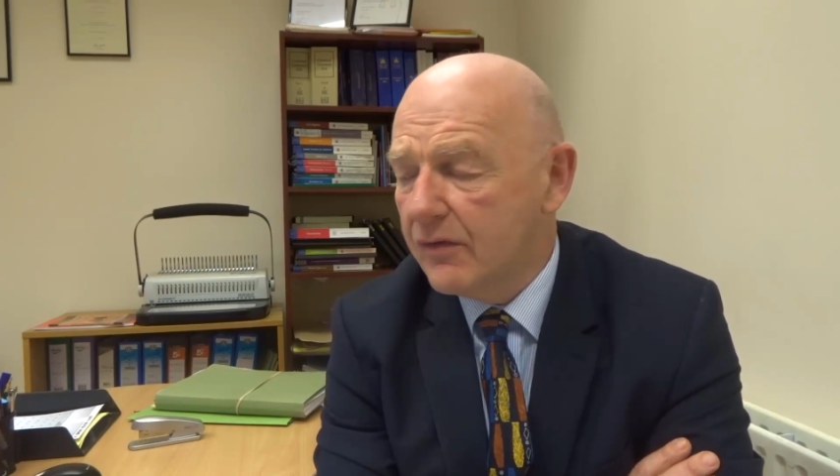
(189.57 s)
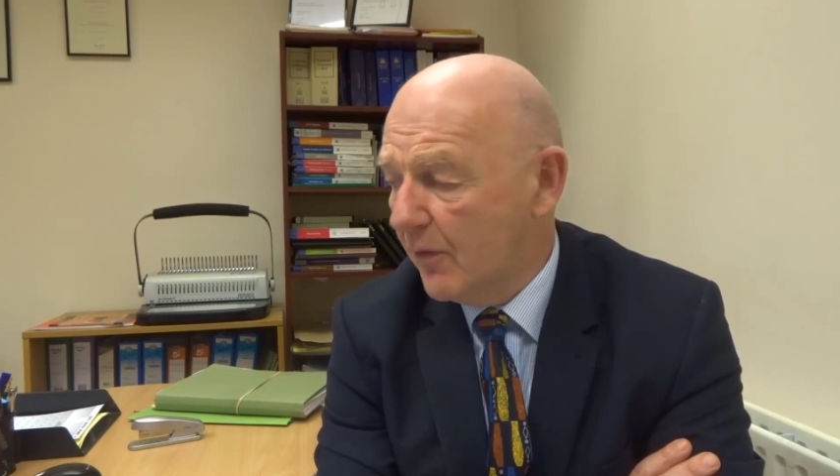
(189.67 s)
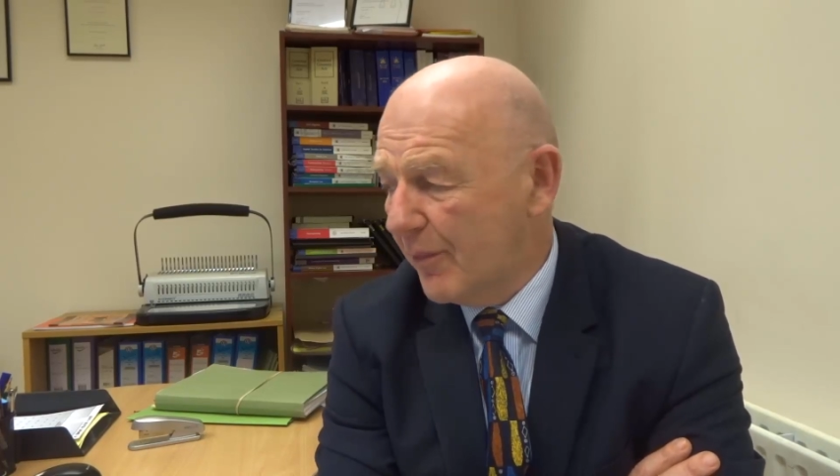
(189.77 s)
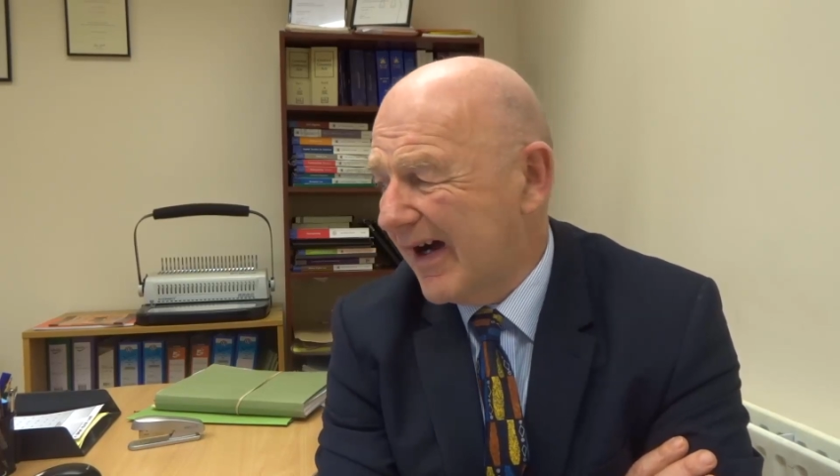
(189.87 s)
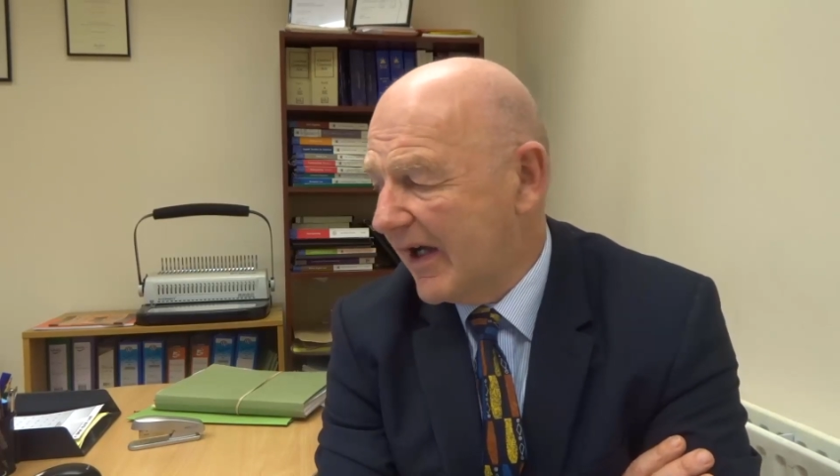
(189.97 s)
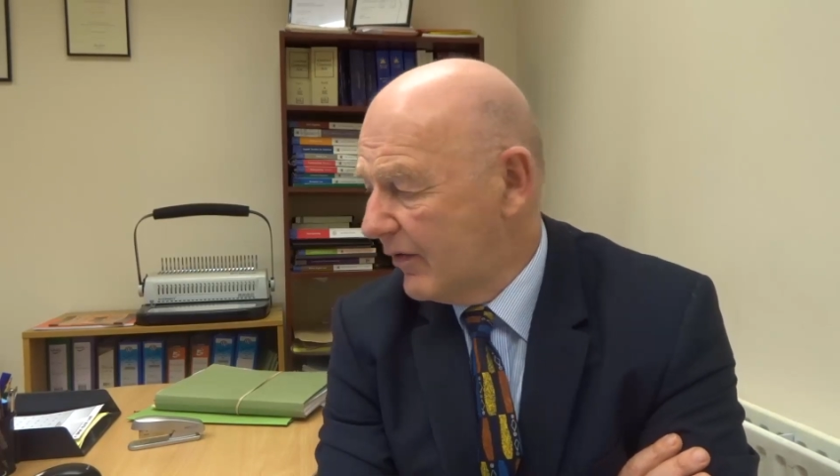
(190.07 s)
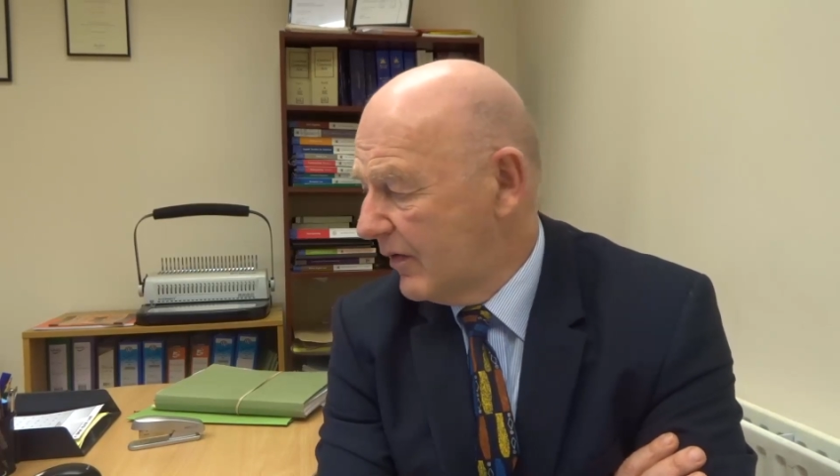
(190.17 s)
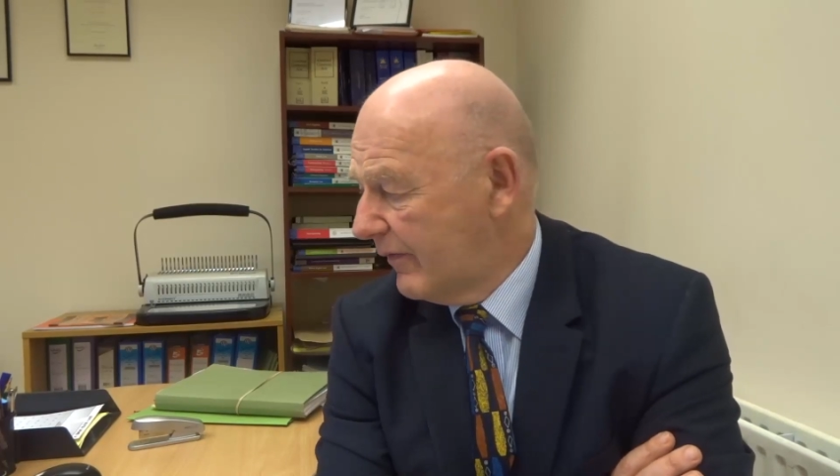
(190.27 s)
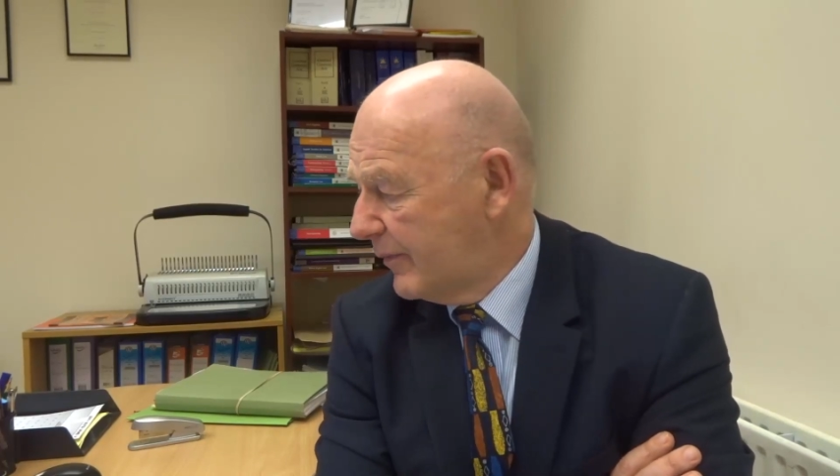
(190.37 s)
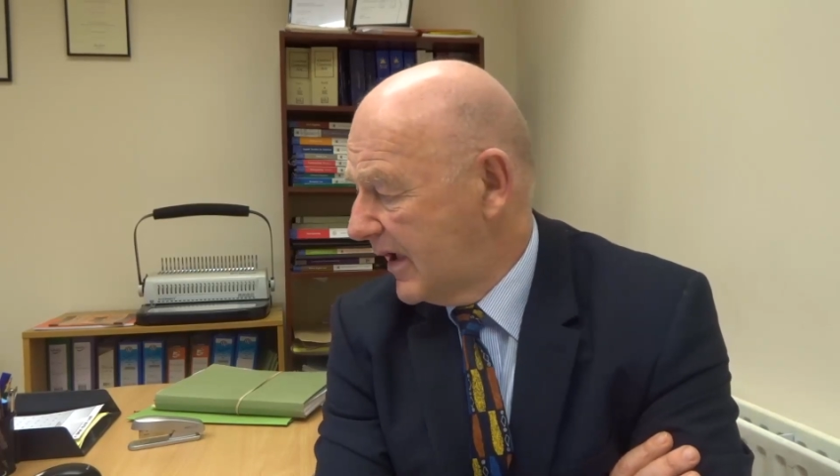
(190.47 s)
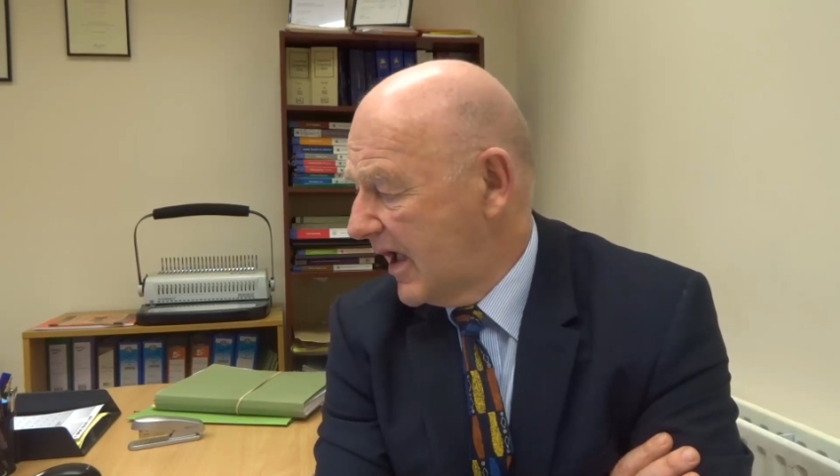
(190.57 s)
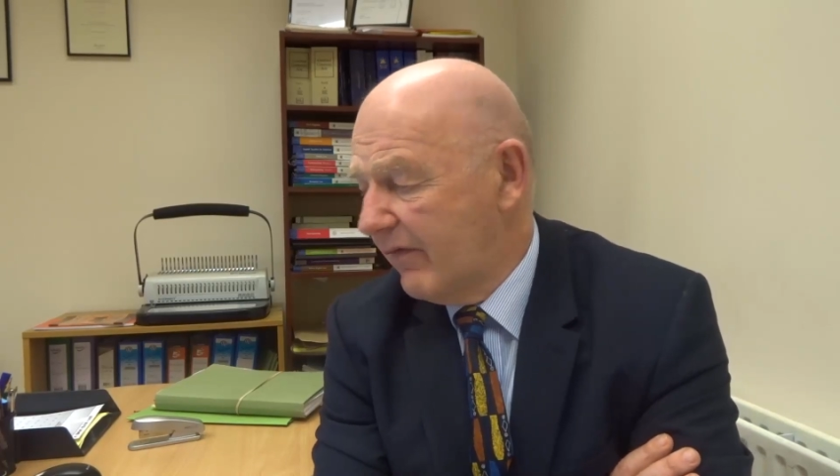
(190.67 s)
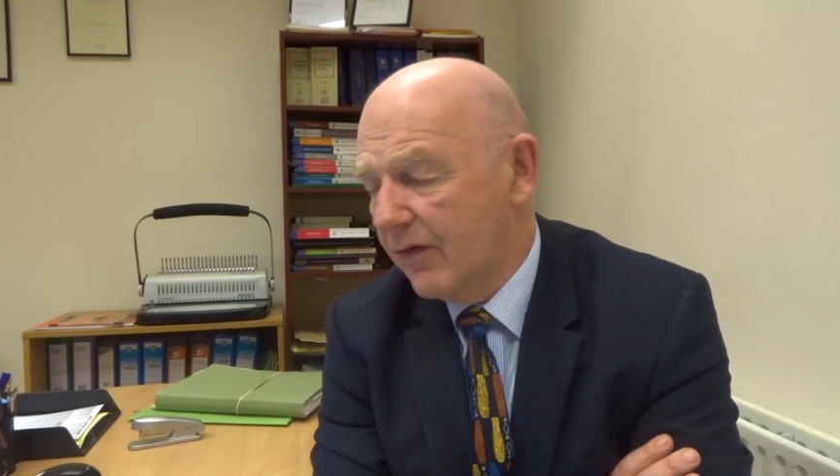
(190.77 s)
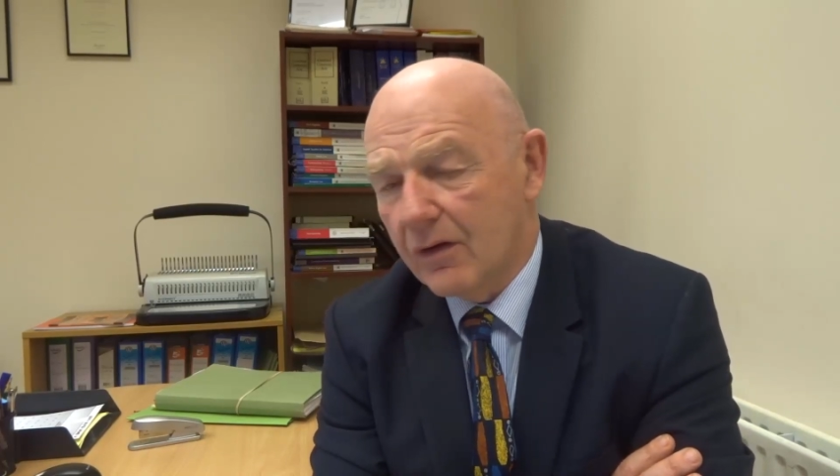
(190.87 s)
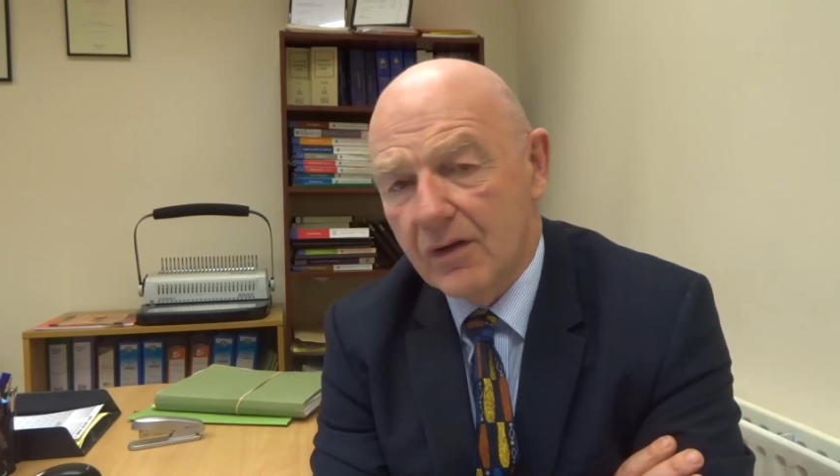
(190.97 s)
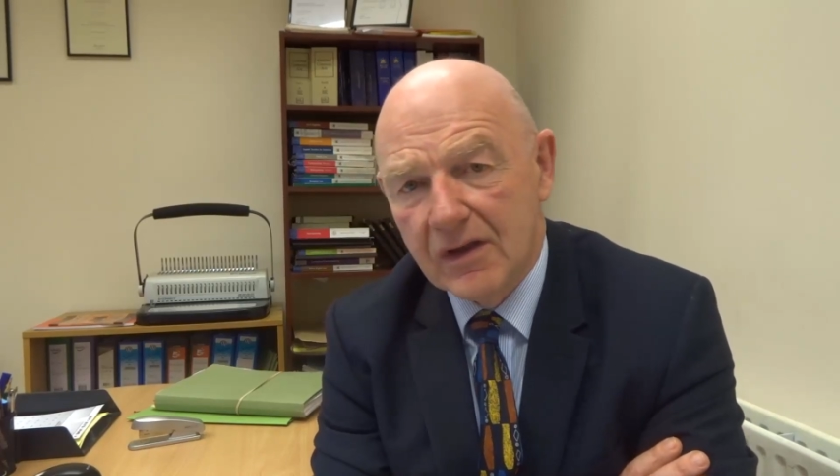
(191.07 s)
of a pattern of behaviour,